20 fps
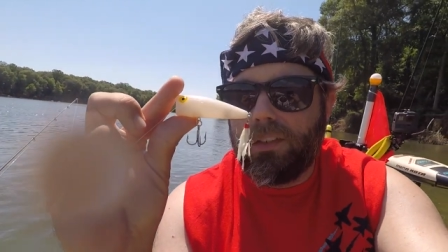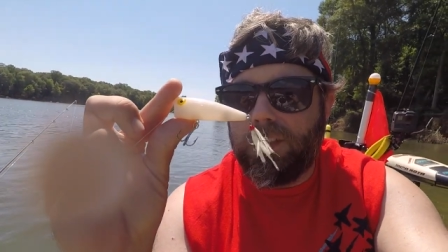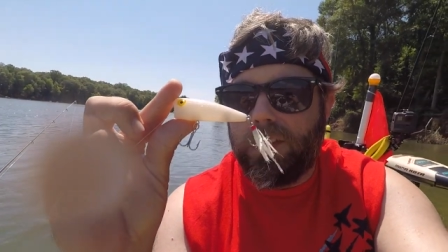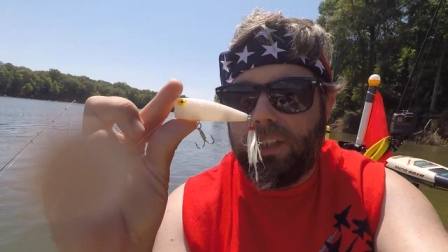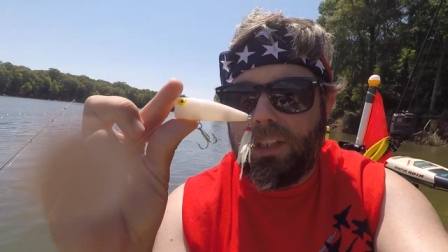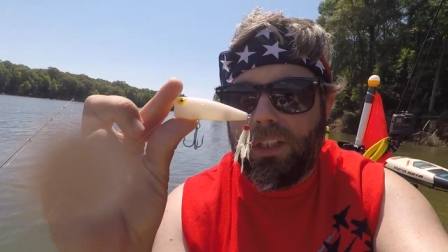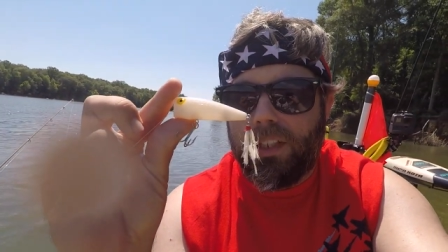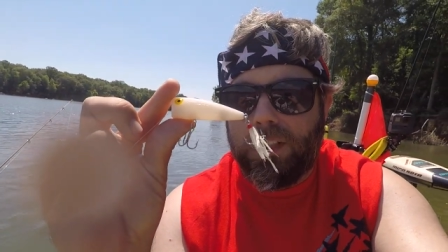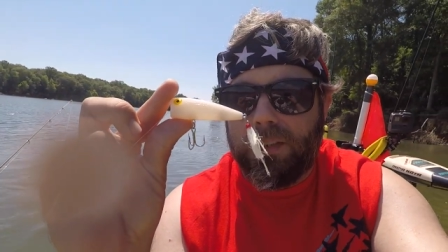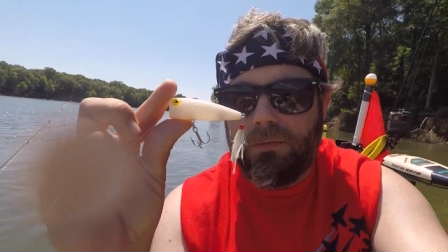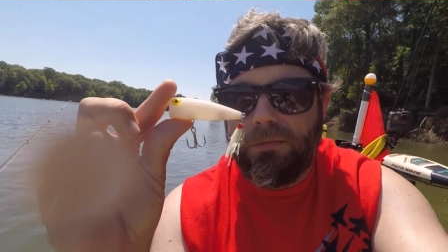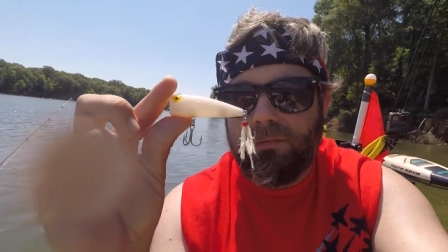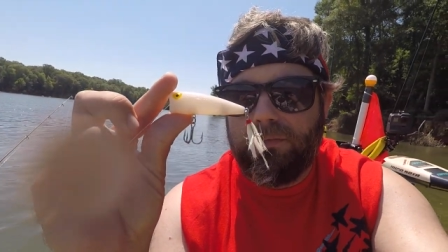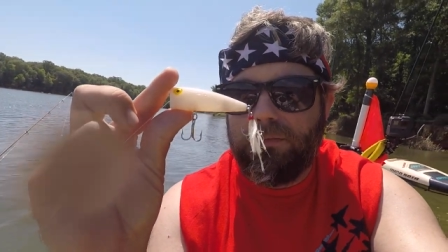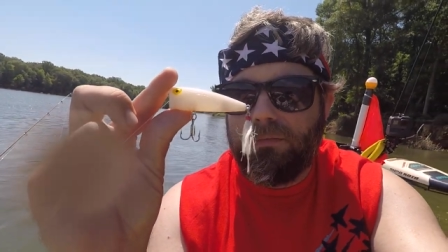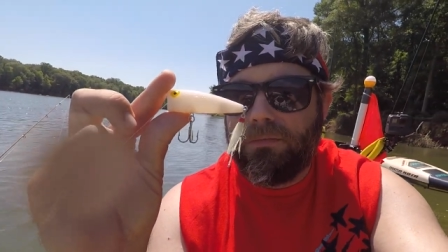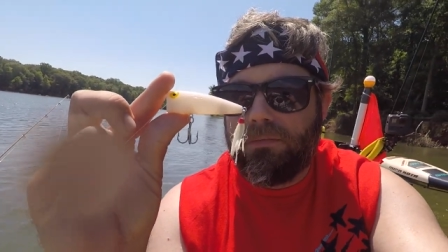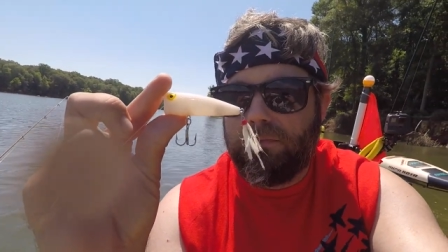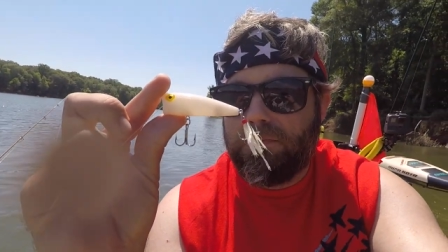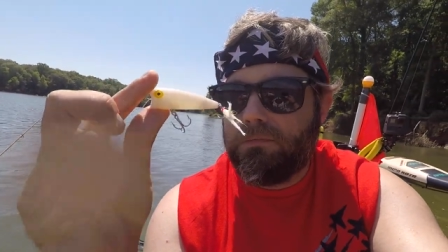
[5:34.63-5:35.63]

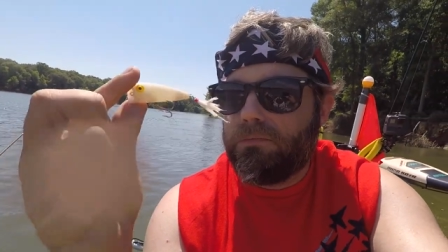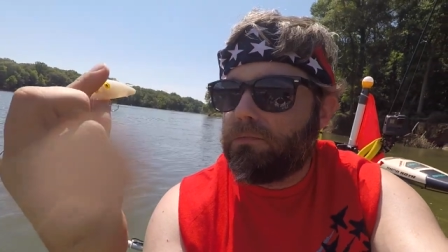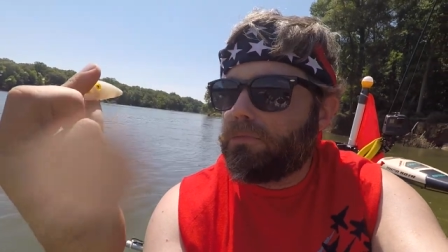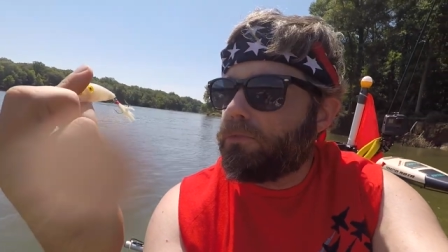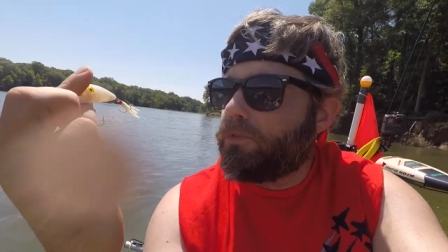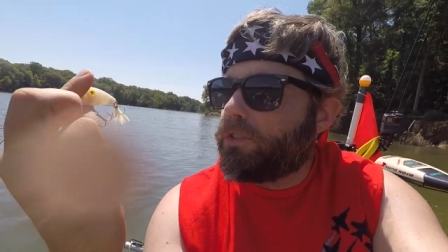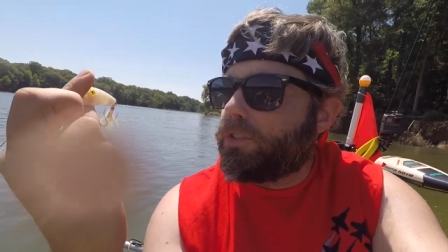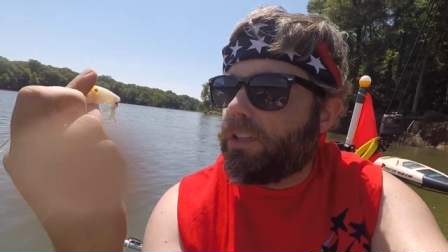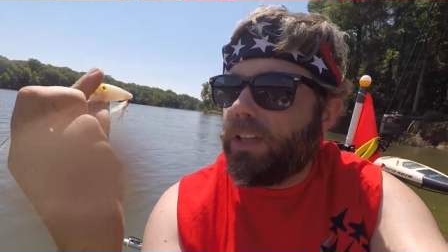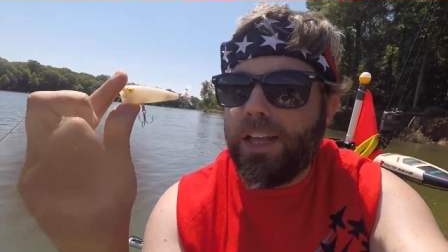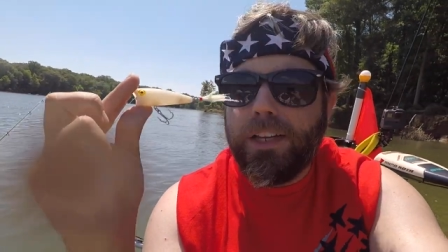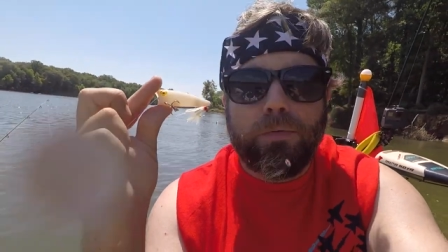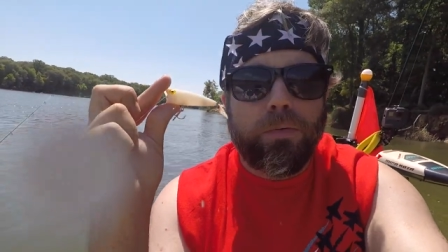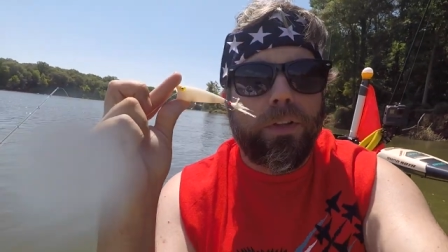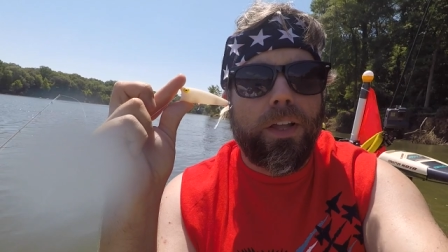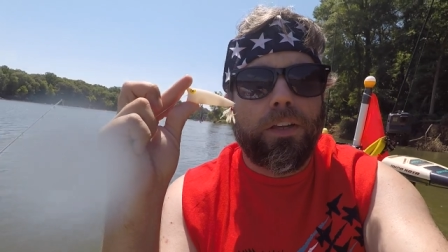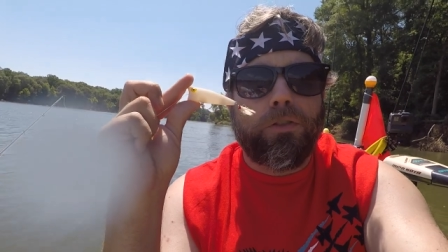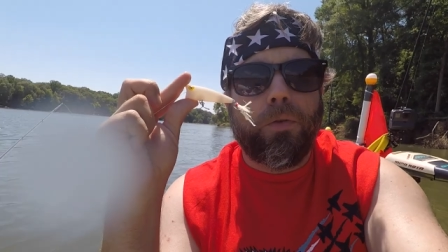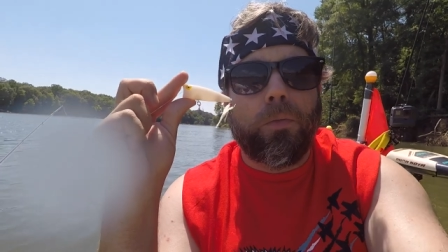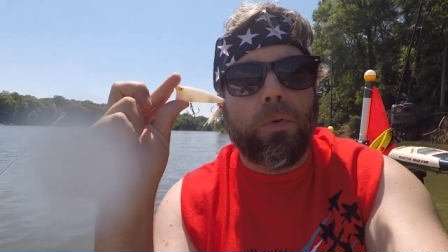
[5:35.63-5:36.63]
Uh, so that's what
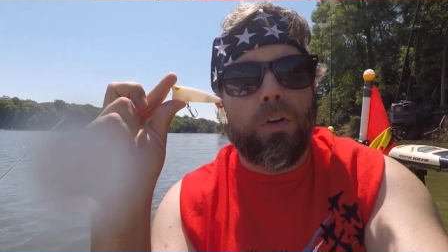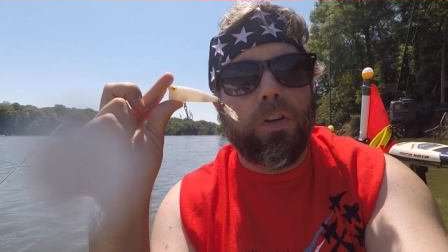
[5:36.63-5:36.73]
that's what we're